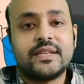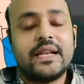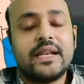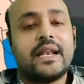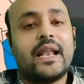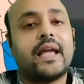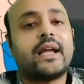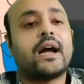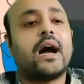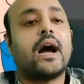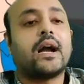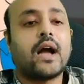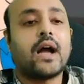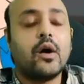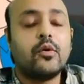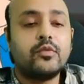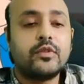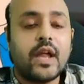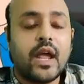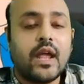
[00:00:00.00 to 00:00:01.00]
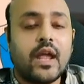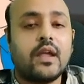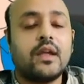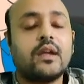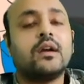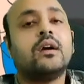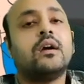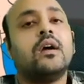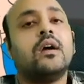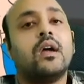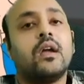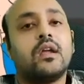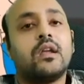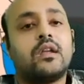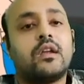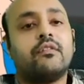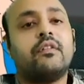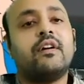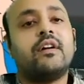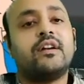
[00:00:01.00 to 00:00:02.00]
like accounting,
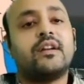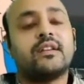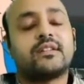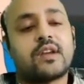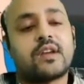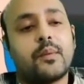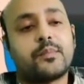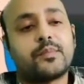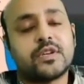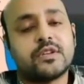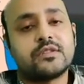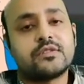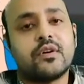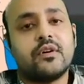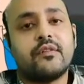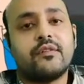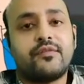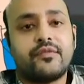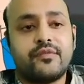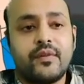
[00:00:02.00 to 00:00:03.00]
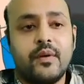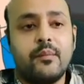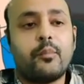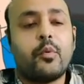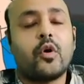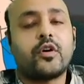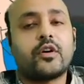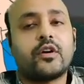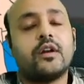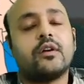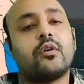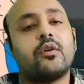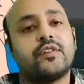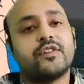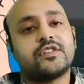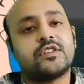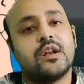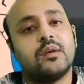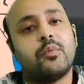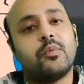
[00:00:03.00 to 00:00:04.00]
giving descriptions of important
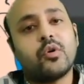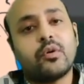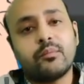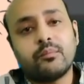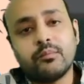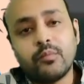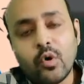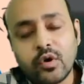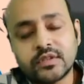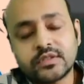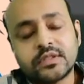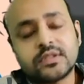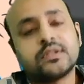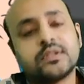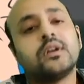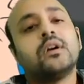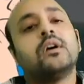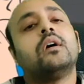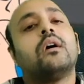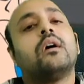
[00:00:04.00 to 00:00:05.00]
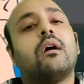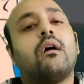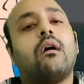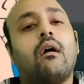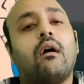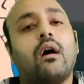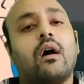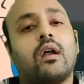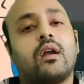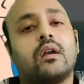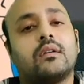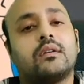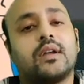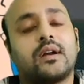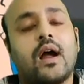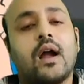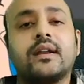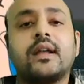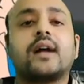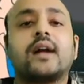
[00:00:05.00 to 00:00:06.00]
official books or the
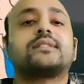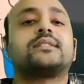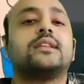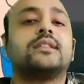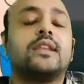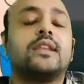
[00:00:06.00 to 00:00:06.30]
conducts in the